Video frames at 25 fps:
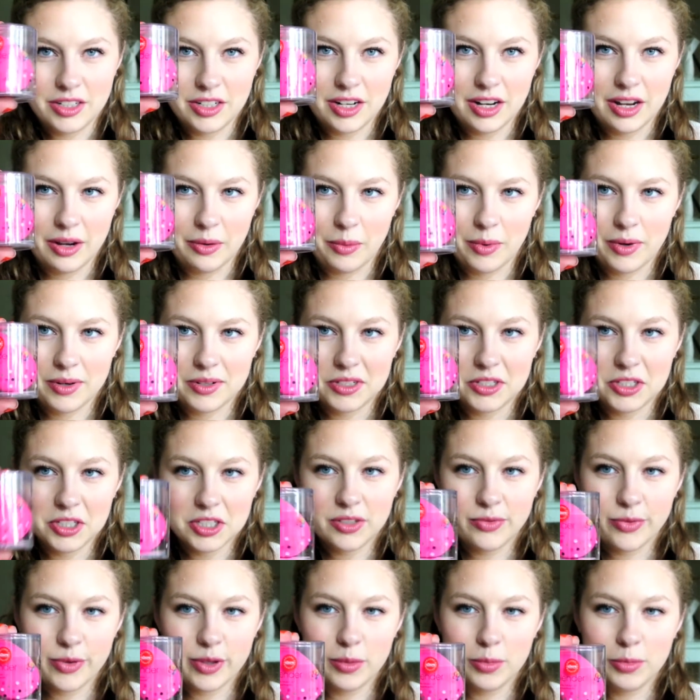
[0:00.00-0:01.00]
I went
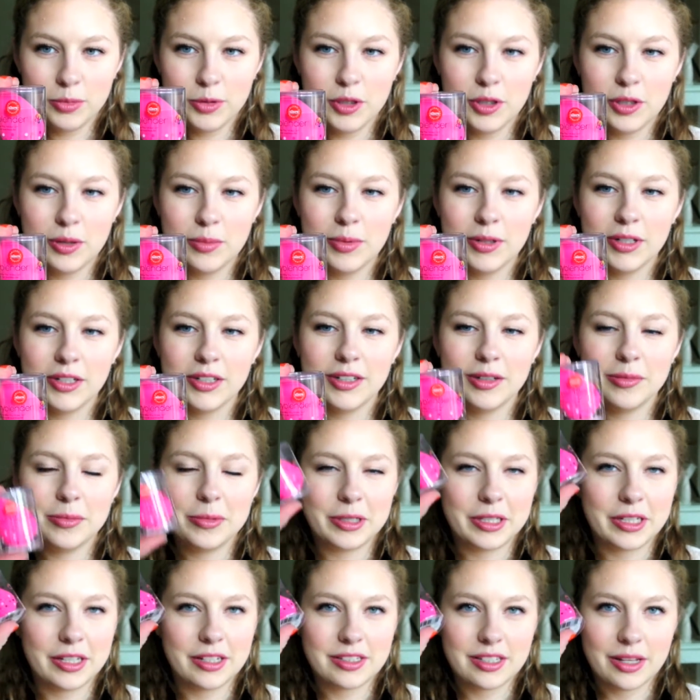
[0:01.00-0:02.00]
just for the Beauty Blender
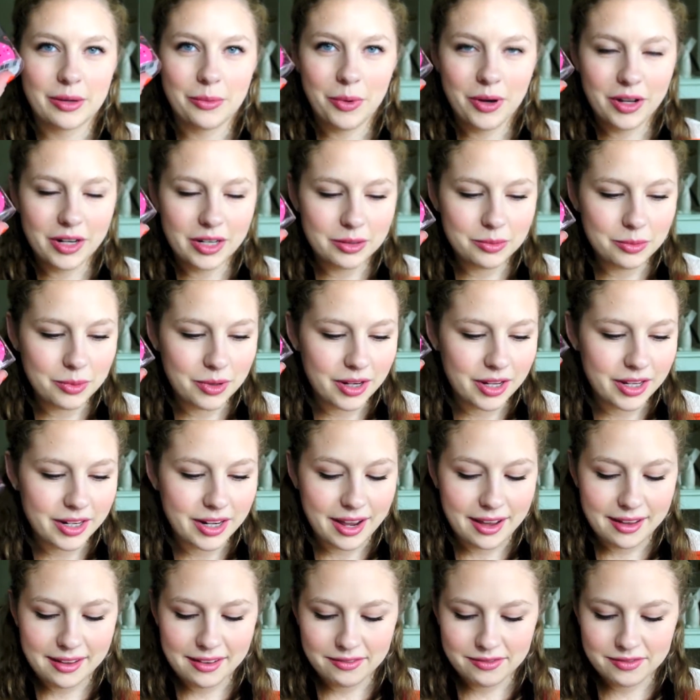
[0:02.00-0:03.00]
because I wanted one. I
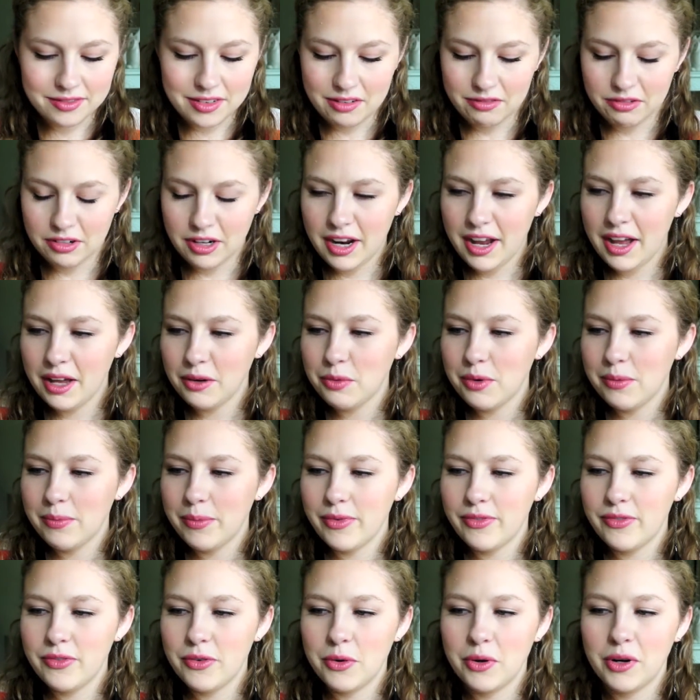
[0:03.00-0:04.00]
have never had one
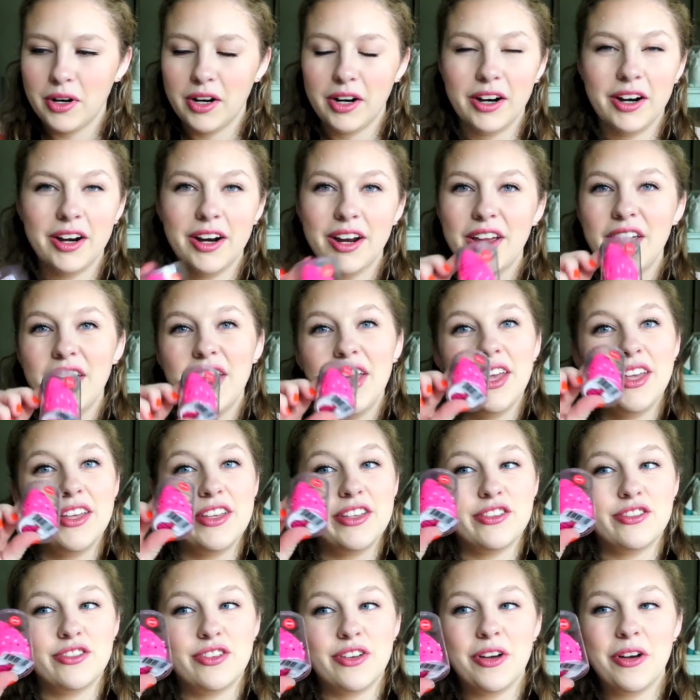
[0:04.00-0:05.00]
before,
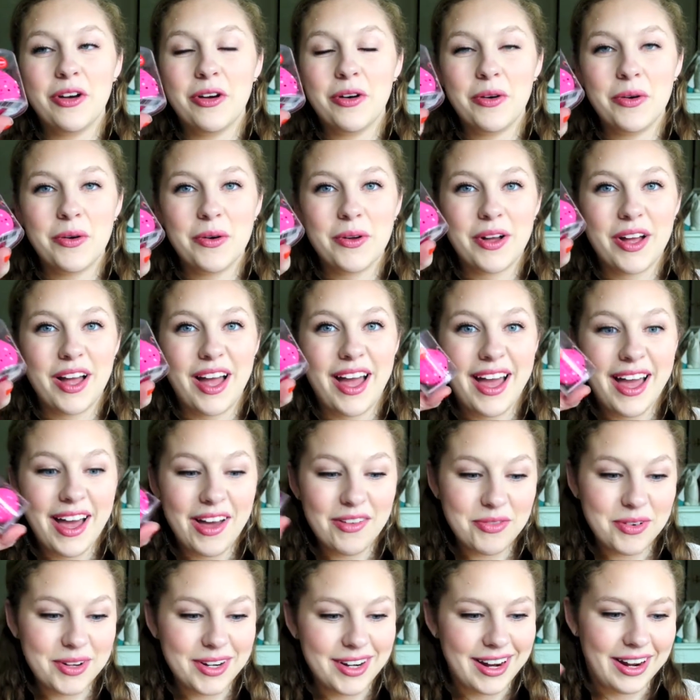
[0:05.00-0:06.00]
so I have
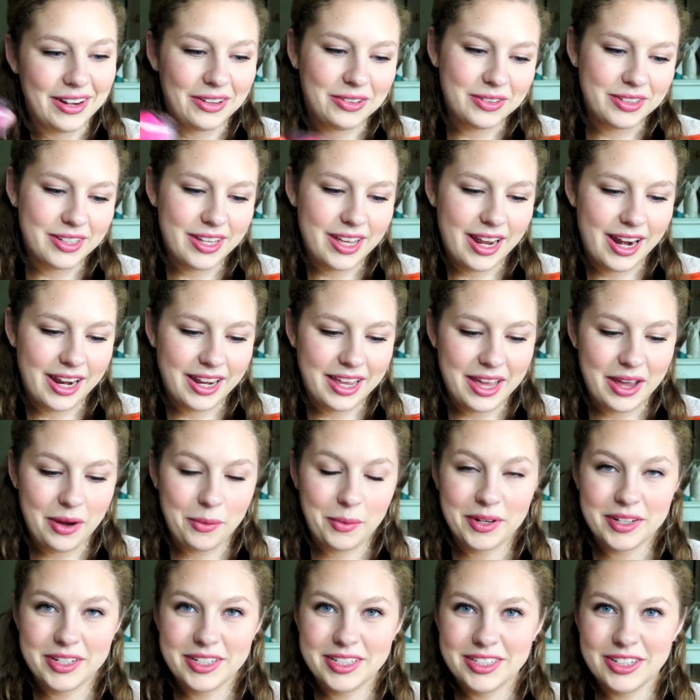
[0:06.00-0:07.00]
one now, and I can't
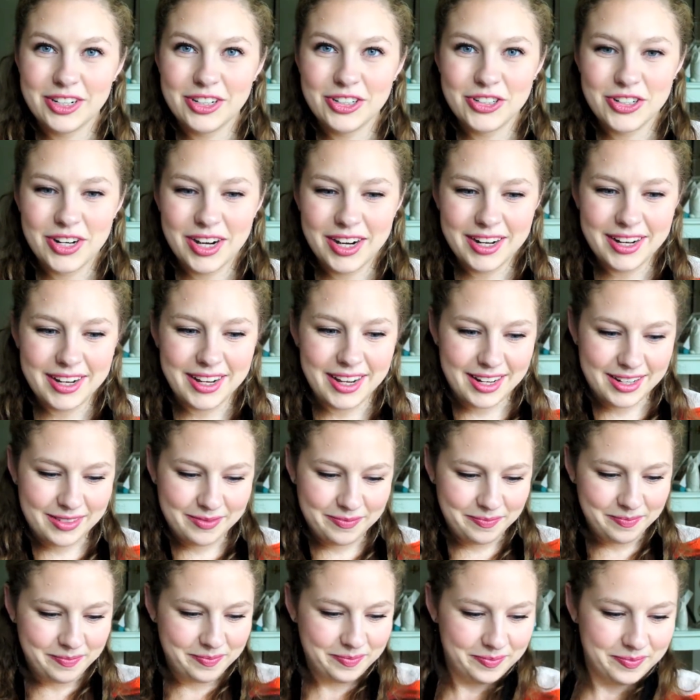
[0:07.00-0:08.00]
wait to start trying
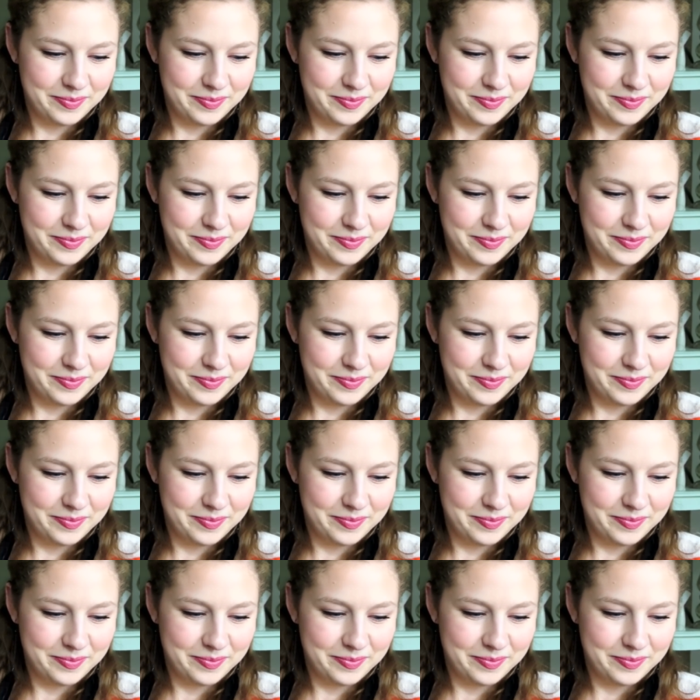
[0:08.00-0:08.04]
it.